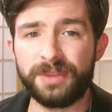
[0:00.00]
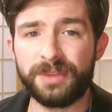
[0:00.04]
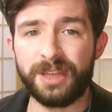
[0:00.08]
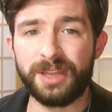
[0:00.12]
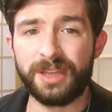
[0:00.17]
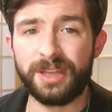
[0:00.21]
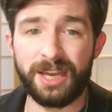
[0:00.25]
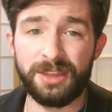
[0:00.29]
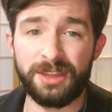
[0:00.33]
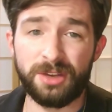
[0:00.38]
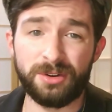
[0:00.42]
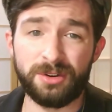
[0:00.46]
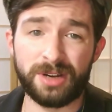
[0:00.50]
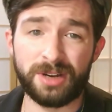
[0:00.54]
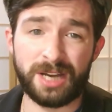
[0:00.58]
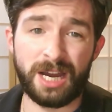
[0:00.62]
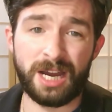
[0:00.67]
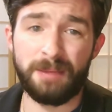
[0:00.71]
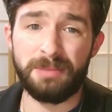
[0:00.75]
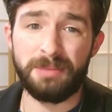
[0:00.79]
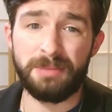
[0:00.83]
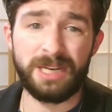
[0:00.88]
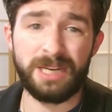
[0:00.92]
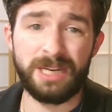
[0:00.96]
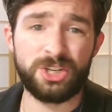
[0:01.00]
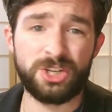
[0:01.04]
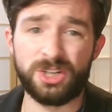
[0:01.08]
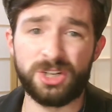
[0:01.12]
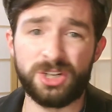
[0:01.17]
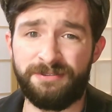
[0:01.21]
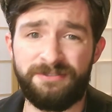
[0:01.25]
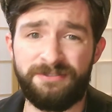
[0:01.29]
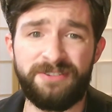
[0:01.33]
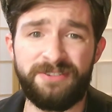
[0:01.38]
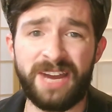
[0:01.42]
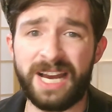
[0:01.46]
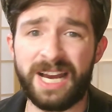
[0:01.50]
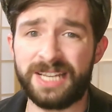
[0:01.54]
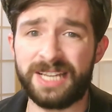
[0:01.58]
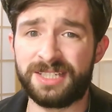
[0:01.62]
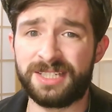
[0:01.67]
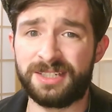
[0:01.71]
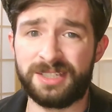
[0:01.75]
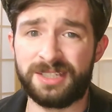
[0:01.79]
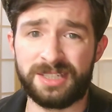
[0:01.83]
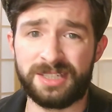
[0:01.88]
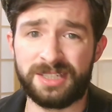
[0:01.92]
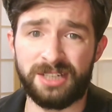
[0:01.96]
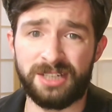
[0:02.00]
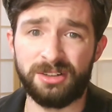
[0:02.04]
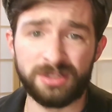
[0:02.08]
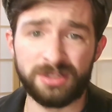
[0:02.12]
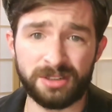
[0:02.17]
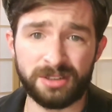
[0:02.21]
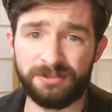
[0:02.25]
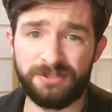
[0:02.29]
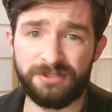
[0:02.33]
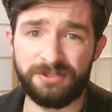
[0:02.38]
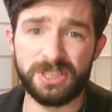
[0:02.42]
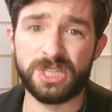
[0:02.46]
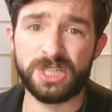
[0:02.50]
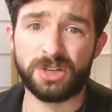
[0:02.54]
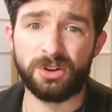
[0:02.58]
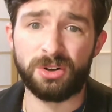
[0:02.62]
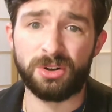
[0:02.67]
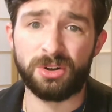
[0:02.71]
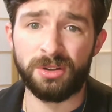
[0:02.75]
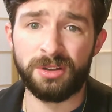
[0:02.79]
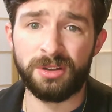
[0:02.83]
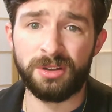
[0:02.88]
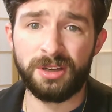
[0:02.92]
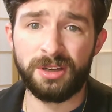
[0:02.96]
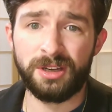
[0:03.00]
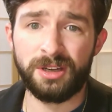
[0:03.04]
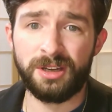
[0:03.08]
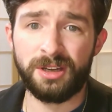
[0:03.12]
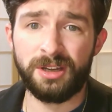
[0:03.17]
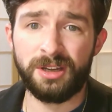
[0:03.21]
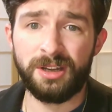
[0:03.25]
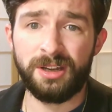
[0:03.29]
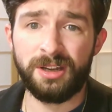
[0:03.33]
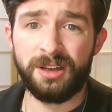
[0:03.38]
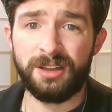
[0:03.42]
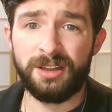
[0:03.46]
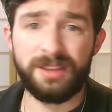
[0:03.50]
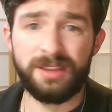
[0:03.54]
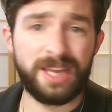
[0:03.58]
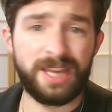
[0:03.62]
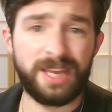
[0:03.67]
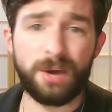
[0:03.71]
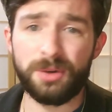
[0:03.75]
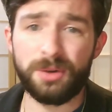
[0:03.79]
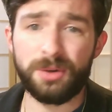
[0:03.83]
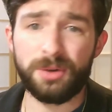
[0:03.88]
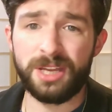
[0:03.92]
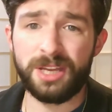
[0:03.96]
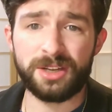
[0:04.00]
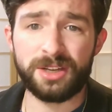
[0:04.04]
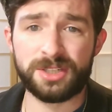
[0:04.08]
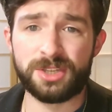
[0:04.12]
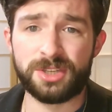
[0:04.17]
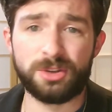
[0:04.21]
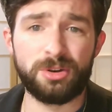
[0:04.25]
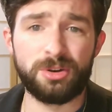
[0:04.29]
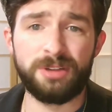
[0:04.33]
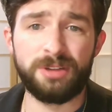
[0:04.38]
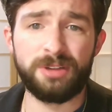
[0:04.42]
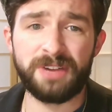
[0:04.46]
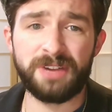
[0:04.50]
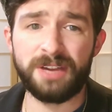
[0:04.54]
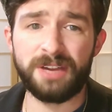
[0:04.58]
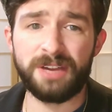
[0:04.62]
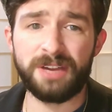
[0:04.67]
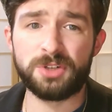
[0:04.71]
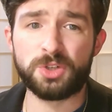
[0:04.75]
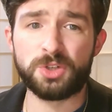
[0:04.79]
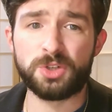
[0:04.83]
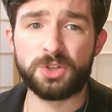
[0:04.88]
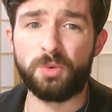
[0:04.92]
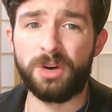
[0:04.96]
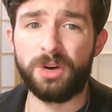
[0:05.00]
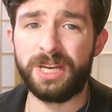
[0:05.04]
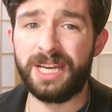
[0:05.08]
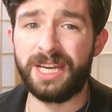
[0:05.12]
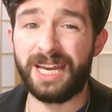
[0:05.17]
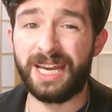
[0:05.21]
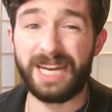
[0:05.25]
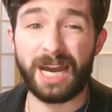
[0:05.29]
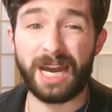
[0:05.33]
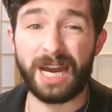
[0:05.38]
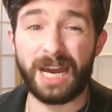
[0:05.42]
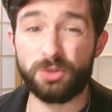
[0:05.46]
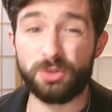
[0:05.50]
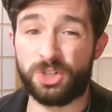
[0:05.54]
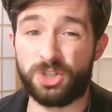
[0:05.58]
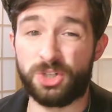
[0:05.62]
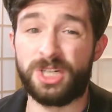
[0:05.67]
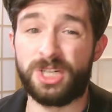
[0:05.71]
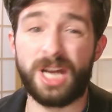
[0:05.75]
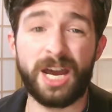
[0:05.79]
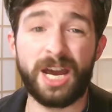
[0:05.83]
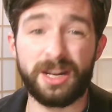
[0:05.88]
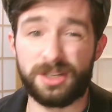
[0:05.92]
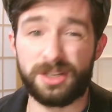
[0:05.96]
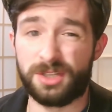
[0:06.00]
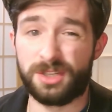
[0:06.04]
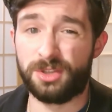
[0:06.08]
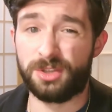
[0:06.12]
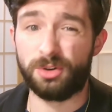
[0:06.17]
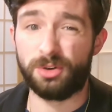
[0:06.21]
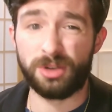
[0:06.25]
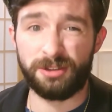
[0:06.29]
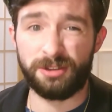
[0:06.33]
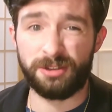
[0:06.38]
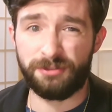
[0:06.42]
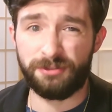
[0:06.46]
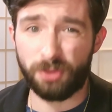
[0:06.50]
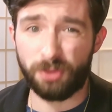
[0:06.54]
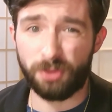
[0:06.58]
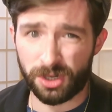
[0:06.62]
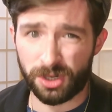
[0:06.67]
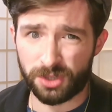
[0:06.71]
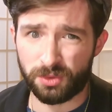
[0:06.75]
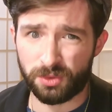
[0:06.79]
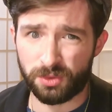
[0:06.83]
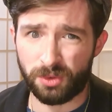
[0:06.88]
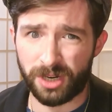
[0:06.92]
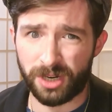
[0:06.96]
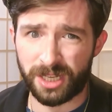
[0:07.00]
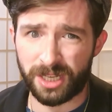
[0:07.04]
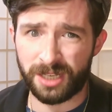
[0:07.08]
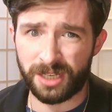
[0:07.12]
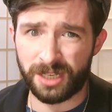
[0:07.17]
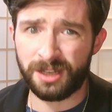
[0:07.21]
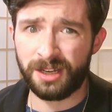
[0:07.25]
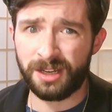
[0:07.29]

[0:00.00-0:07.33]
and they're a combination of fast, skilled, and physical. They out-hit us 35-20 and outshot us 34-20.